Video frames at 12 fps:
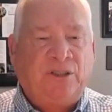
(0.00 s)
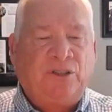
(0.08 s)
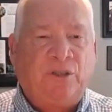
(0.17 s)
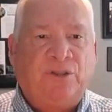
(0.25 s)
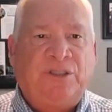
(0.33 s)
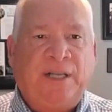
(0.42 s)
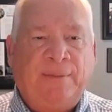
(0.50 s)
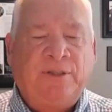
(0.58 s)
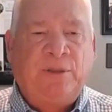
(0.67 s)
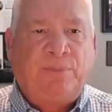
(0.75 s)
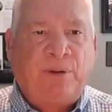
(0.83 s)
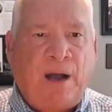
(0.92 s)
So
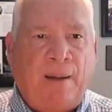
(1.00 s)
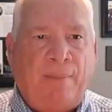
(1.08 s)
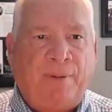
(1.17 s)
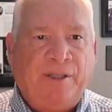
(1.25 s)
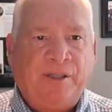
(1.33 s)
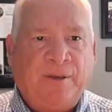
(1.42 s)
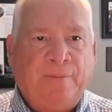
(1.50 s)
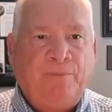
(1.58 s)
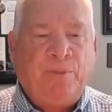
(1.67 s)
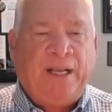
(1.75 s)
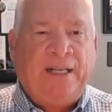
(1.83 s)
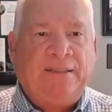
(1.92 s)
Samson Properties,
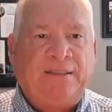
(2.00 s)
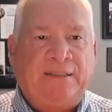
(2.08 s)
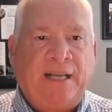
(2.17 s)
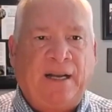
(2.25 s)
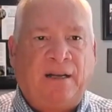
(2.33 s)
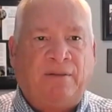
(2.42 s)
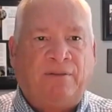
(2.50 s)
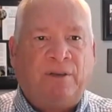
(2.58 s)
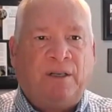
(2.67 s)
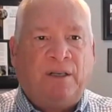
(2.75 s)
instead of